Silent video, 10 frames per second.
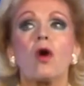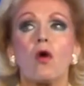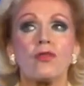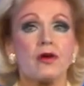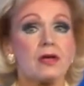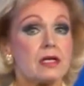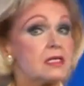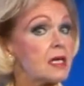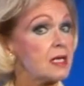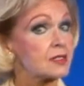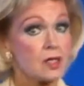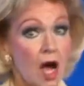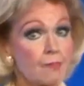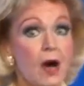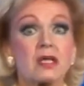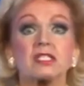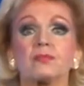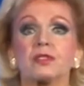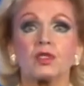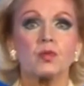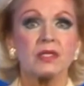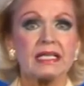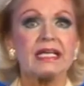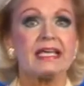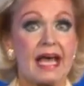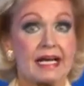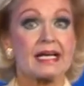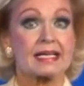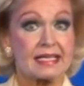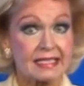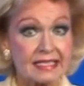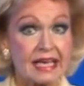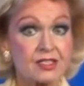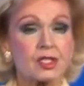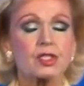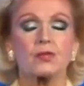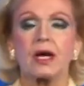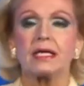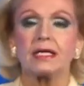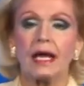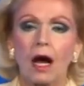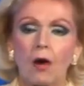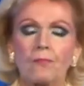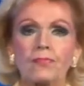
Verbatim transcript: or it's not possible to really get a consensus right now.